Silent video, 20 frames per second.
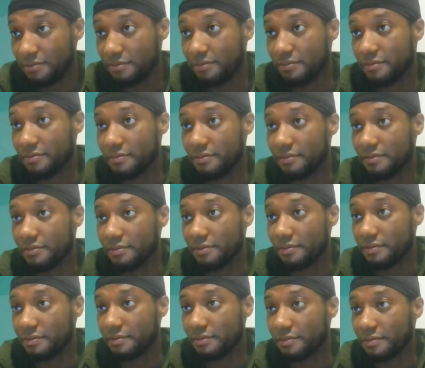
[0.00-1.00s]

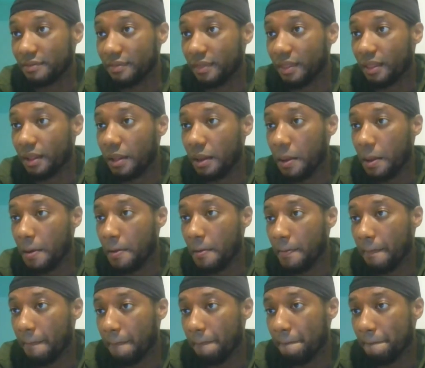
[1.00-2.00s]

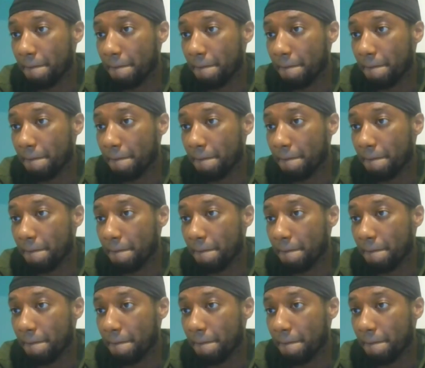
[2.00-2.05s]
(silence)